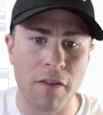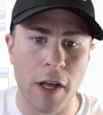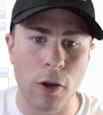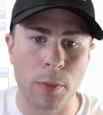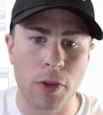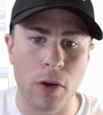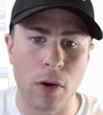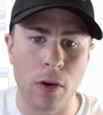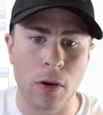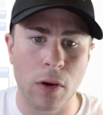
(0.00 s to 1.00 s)

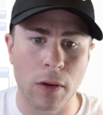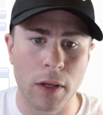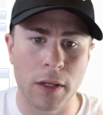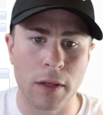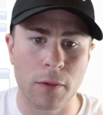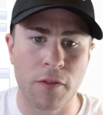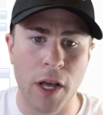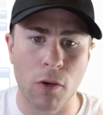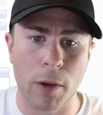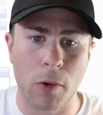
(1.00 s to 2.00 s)

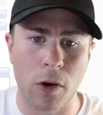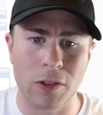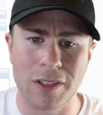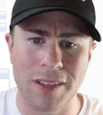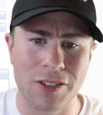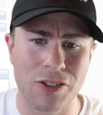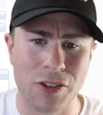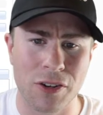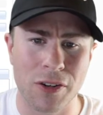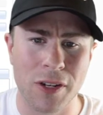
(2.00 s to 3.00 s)
Follow-up call to the
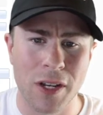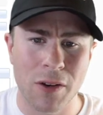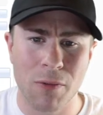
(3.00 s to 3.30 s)
insured